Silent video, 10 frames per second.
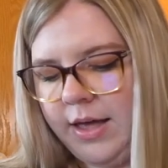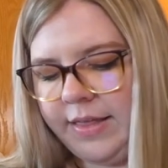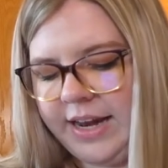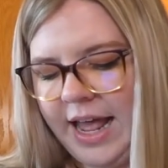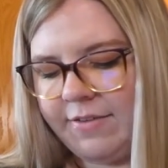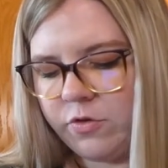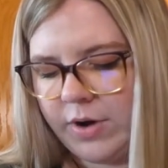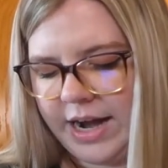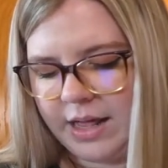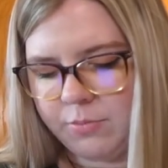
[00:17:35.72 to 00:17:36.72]
And then I have a
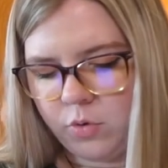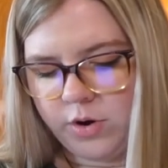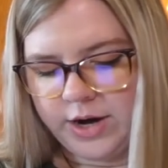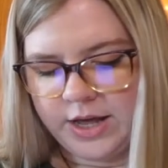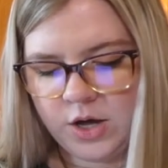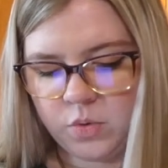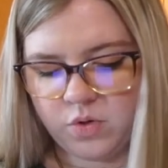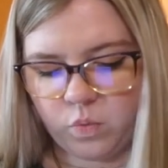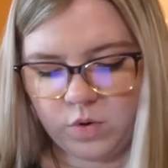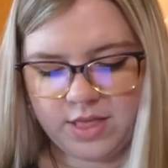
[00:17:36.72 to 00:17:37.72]
writing board
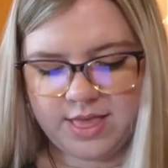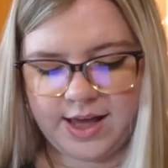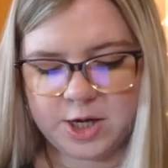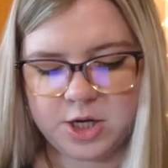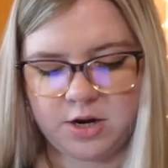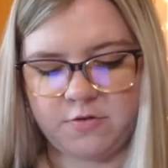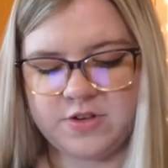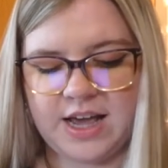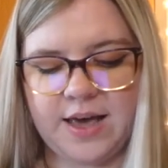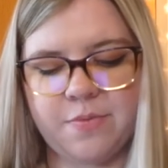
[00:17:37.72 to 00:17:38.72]
with one section of
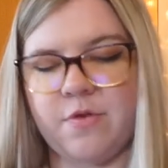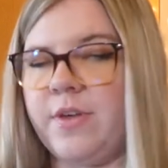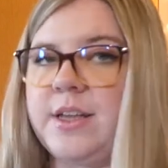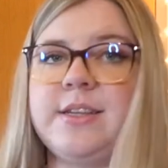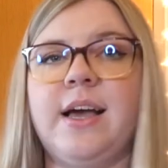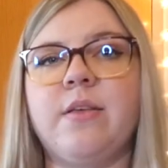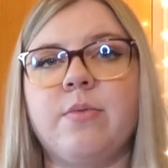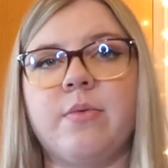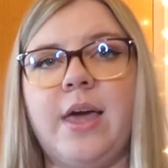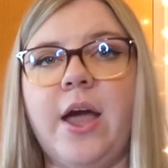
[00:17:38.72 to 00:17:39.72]
types of like
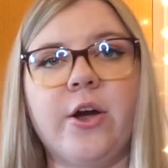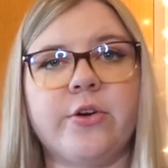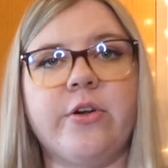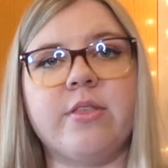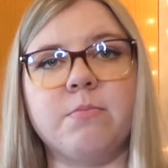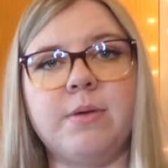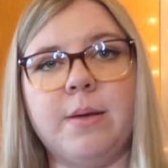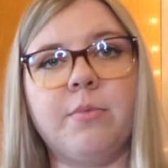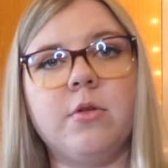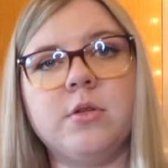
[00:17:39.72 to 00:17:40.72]
types of characters and
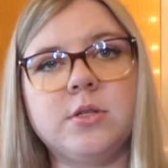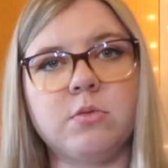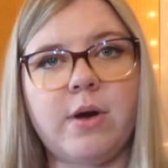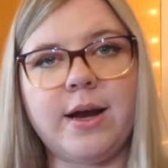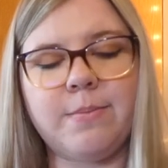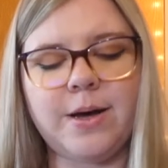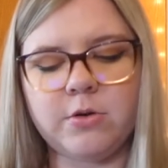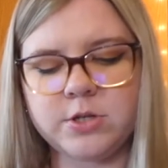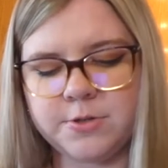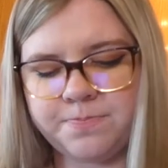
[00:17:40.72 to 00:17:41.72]
people to write
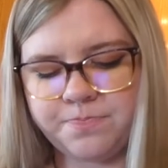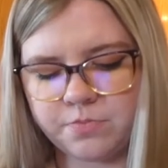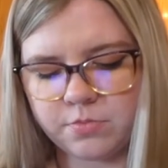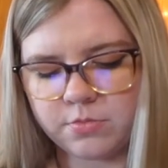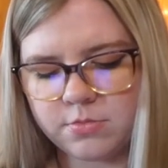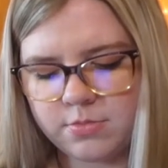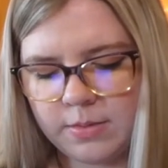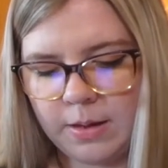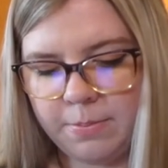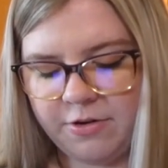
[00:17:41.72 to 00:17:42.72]
about.
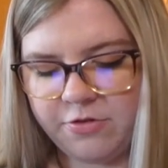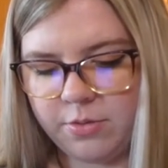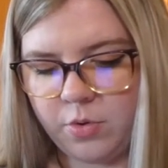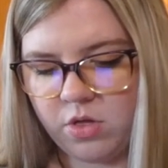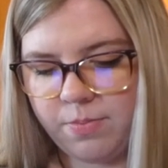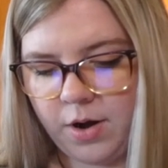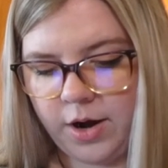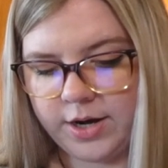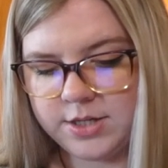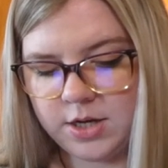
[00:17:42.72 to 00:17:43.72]
But for the most
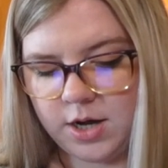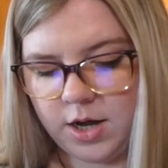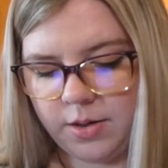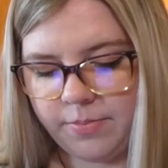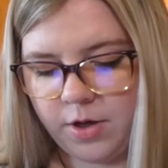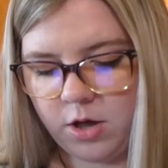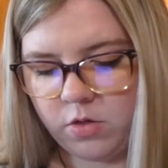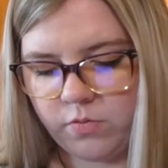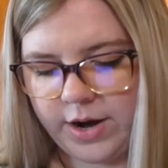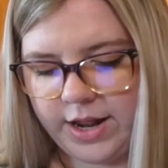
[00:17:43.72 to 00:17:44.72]
part, all
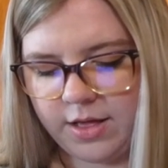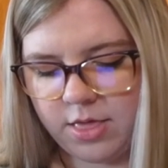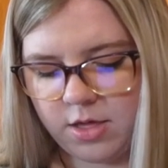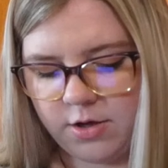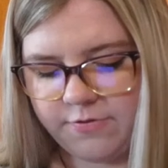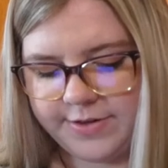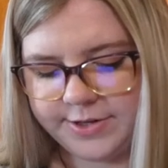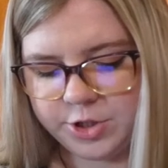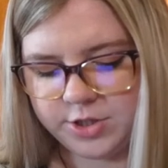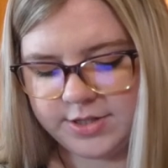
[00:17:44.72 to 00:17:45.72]
the writing stuff
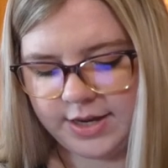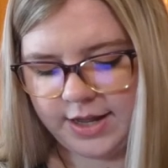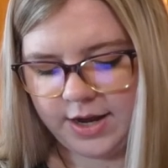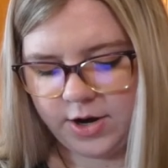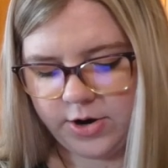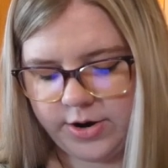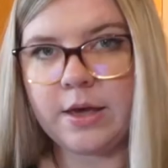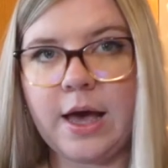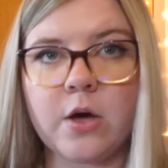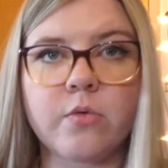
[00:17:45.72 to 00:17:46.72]
is just in here.
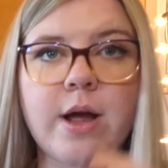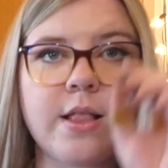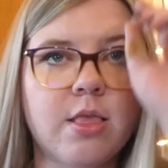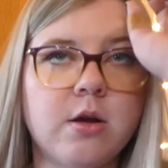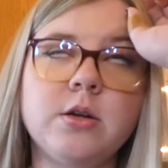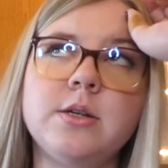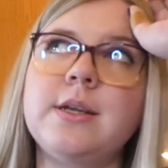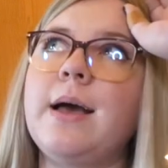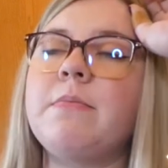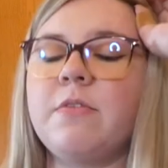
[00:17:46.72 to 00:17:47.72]
How to write certain
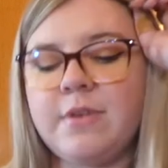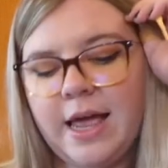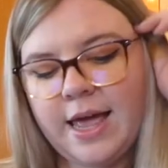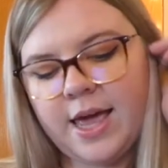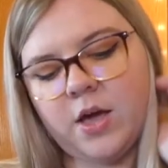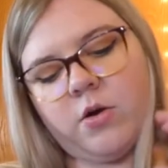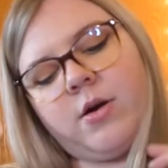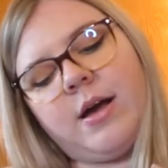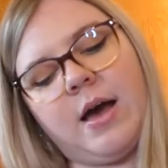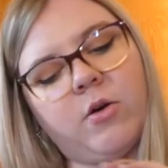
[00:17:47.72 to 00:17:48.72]
times of day
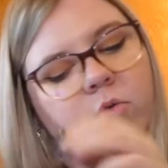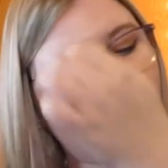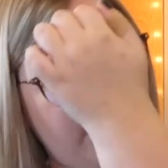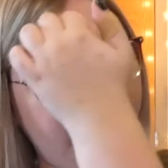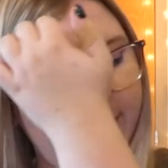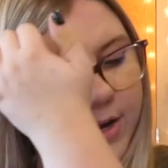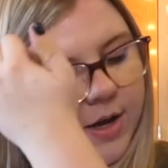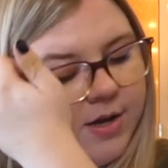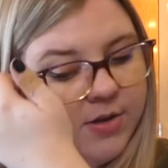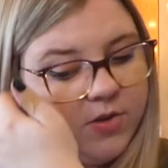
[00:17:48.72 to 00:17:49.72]
or how to write
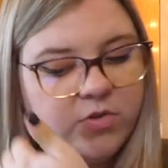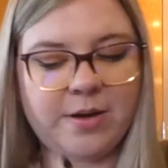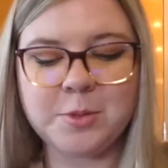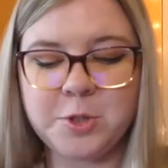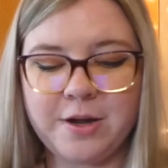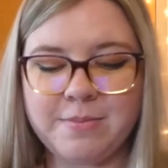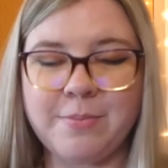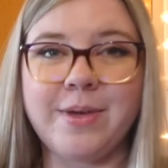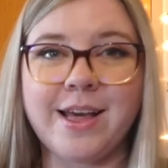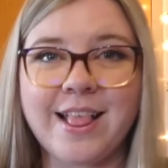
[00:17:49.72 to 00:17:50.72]
a script treatment,
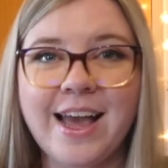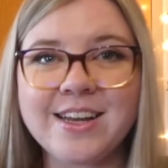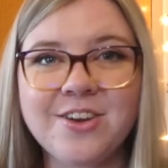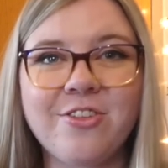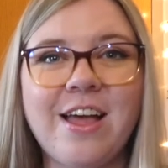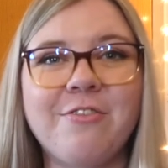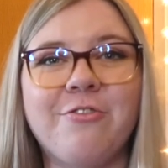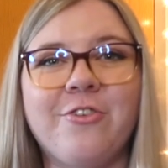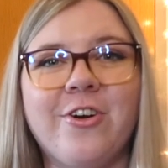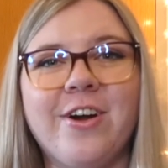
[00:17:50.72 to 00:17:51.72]
because I had to do
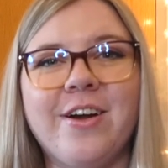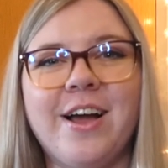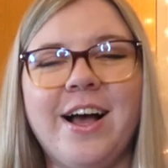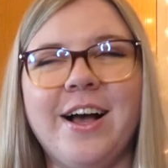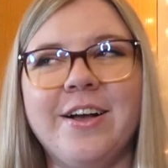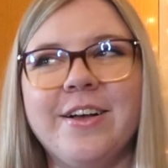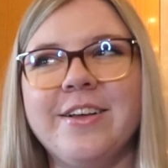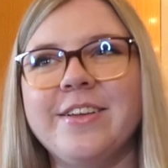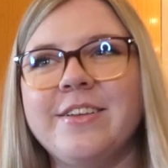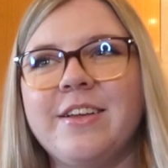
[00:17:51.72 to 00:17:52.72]
that
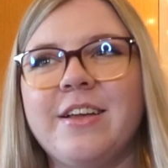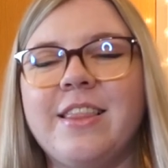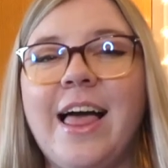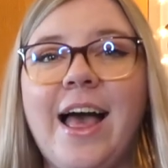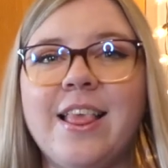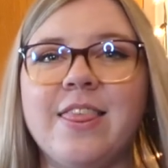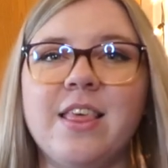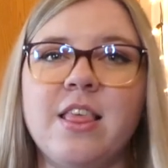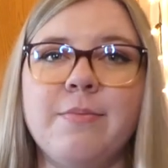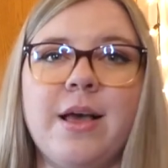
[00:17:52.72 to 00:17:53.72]
for class
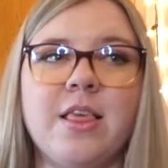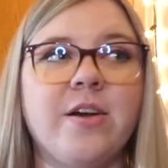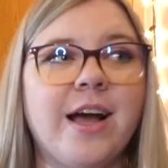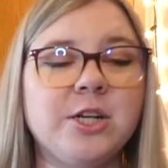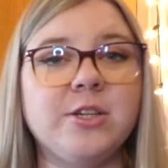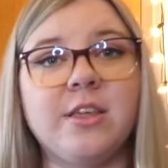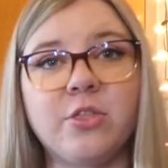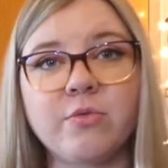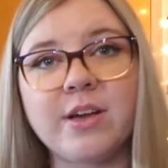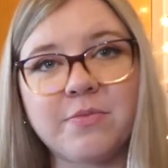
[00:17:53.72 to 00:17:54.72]
this semester. Actually,
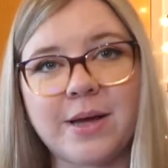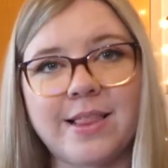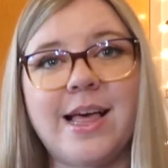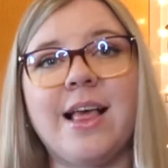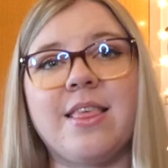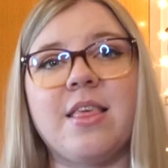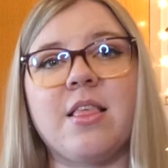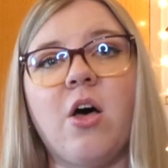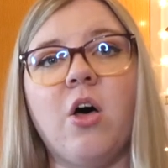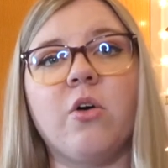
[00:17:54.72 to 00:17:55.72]
three of my classes
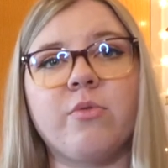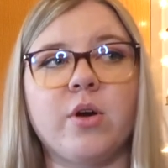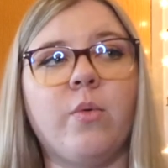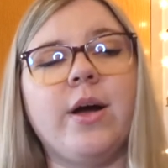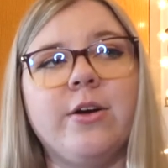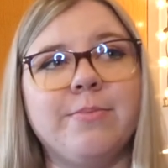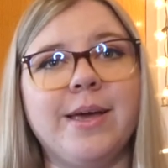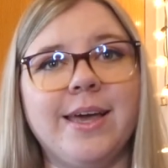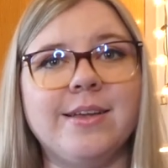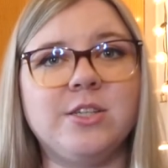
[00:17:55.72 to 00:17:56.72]
all required
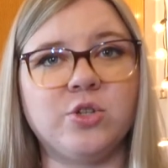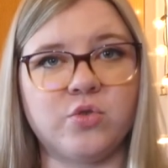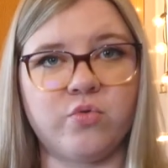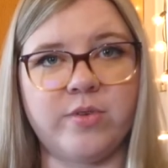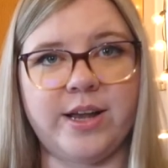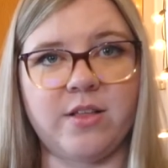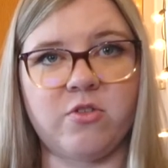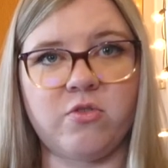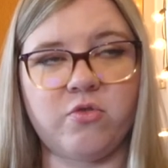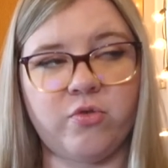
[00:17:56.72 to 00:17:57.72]
me to create
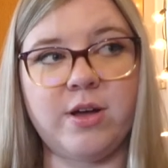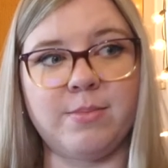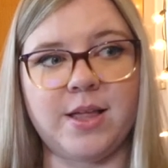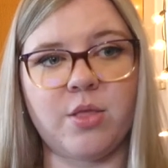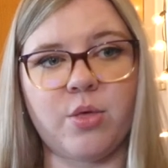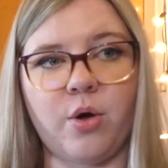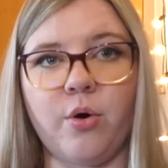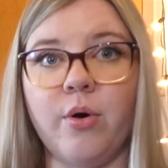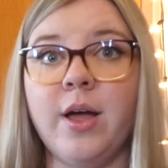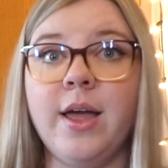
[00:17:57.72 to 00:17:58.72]
a treatment,
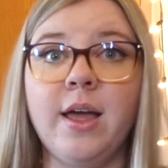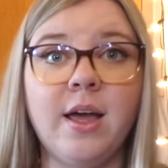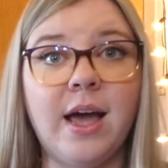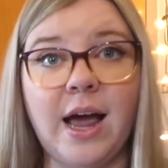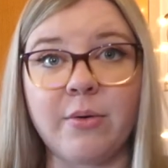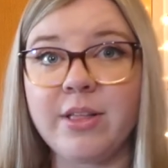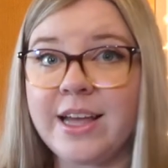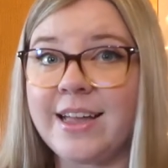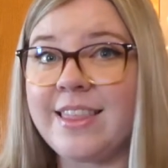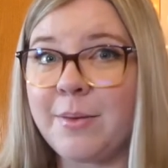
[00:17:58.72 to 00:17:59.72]
so I really
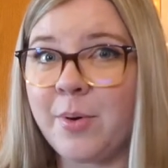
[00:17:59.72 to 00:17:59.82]
got that